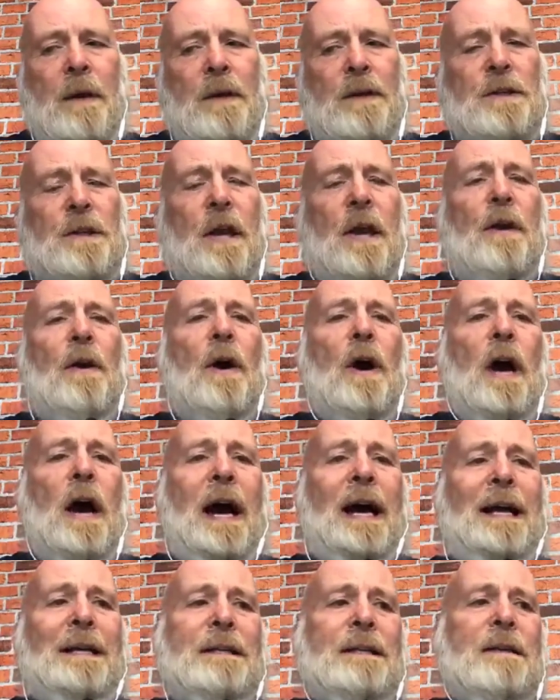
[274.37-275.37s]
So
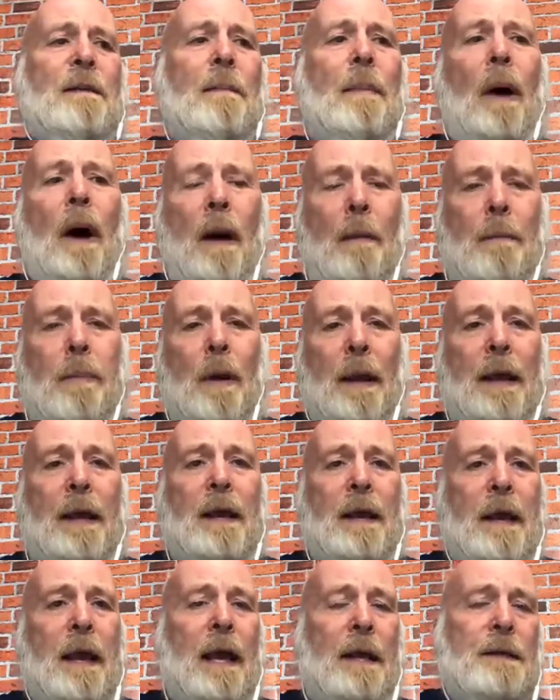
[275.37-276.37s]
as the
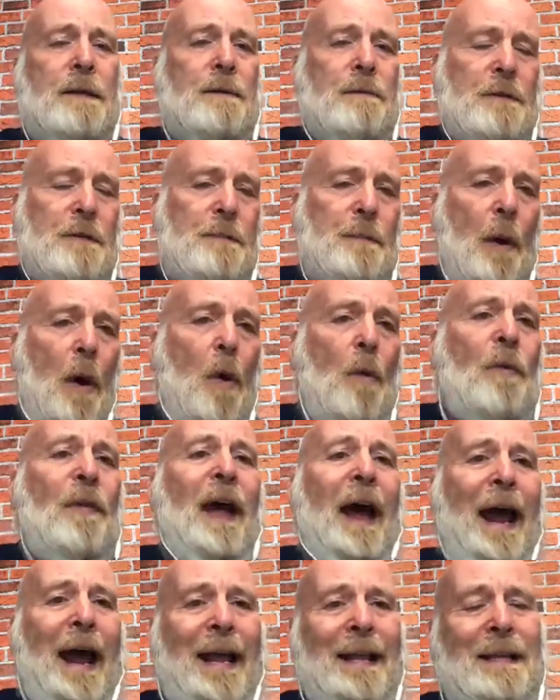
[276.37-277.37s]
public get to
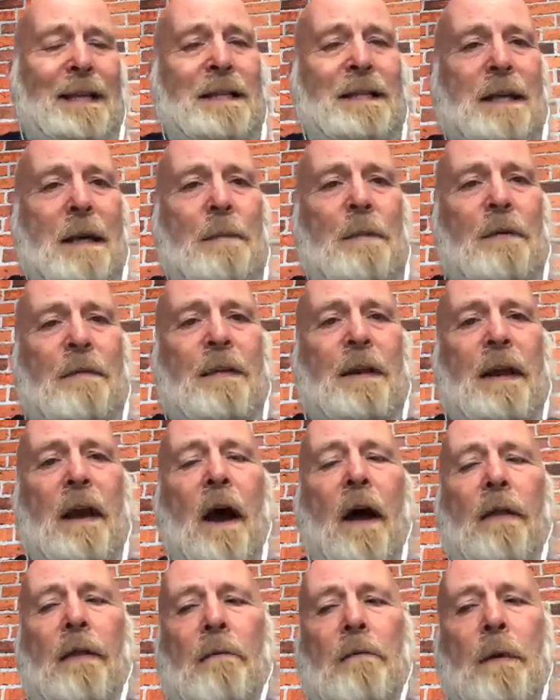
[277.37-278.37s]
respond, and some of the
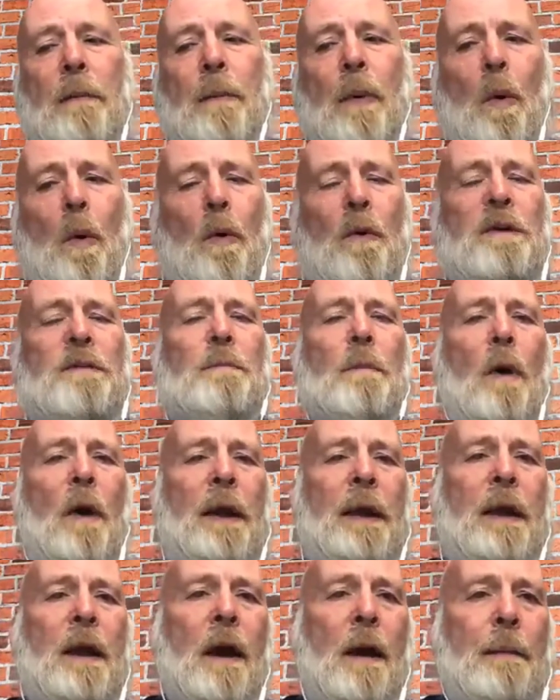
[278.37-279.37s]
other reports
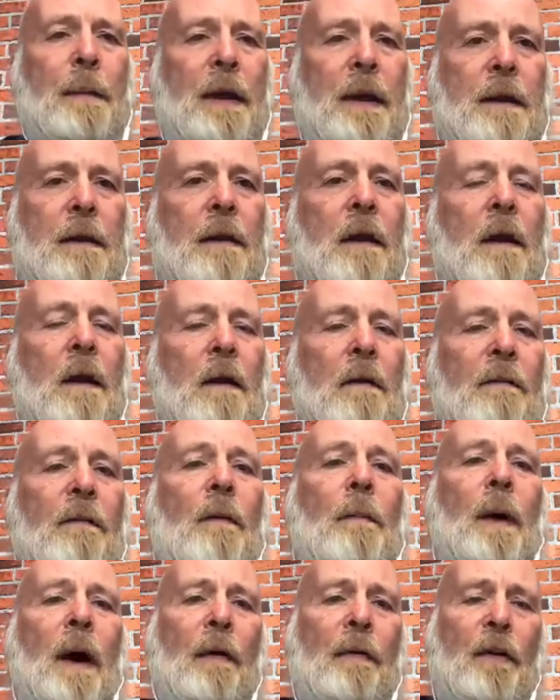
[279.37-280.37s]
might come in
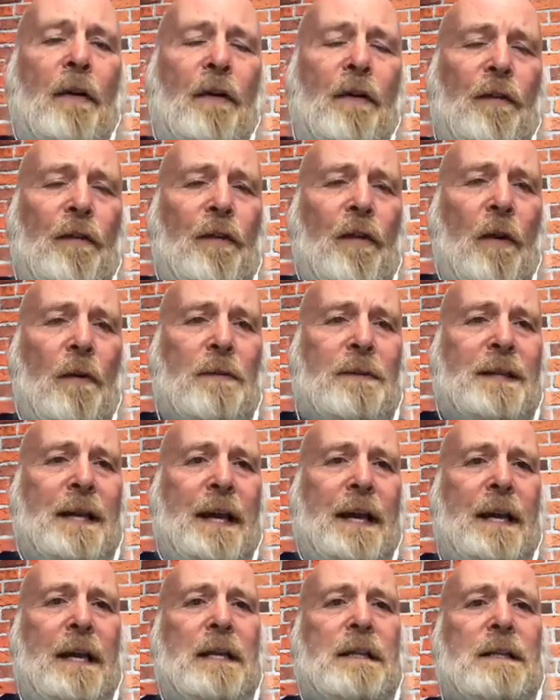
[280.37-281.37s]
from other
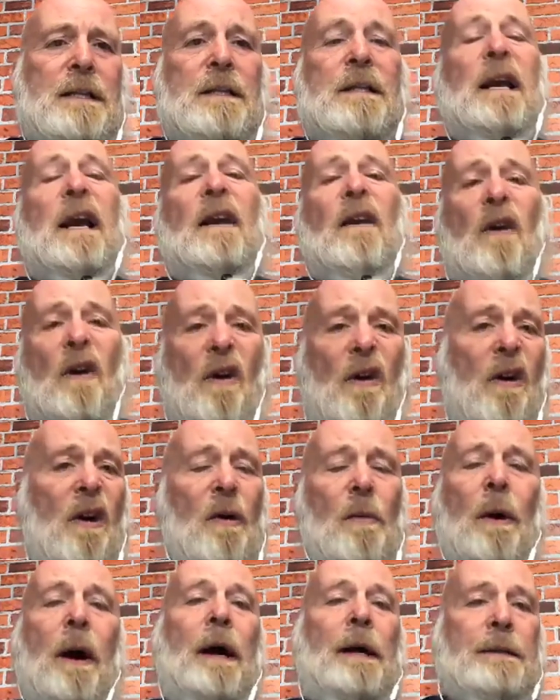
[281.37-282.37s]
consultees, say like
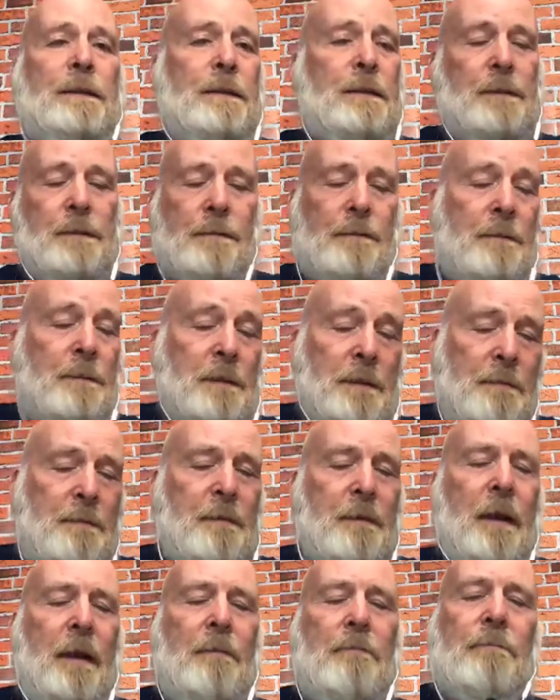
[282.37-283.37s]
Highways and
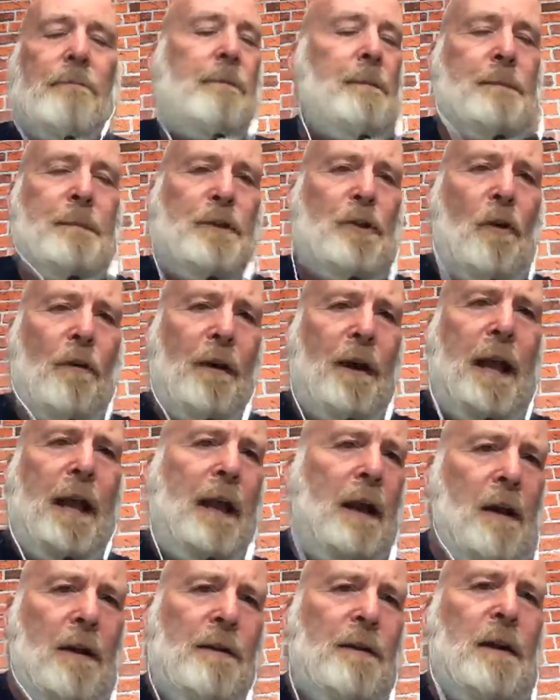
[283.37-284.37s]
Historic
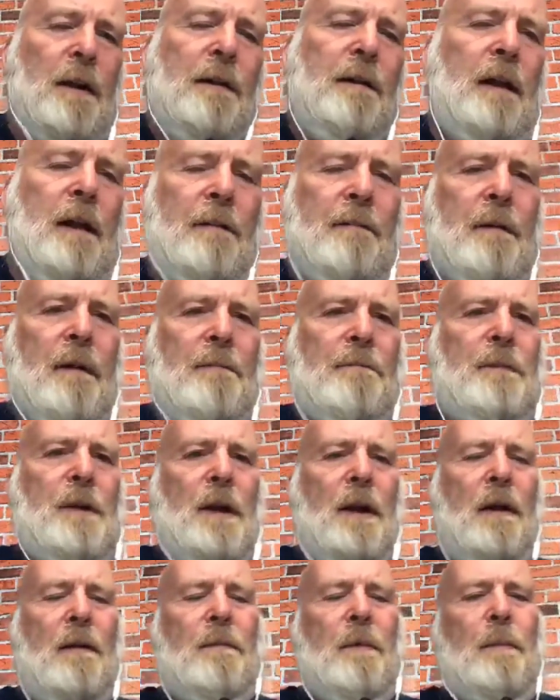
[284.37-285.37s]
England
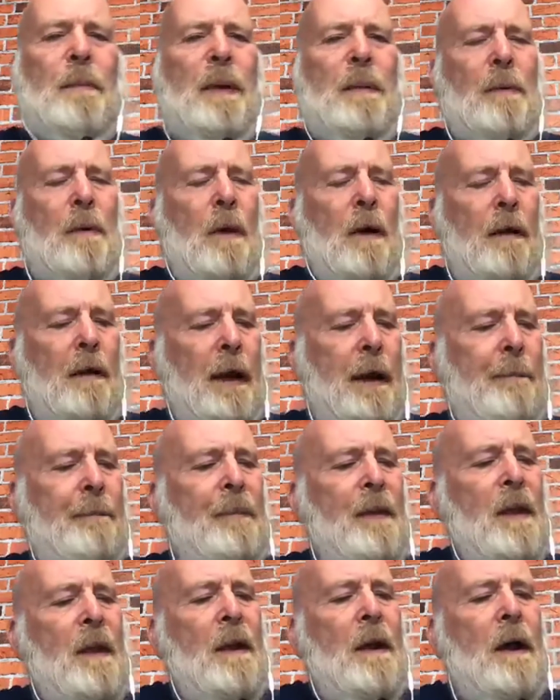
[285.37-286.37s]
and people like that.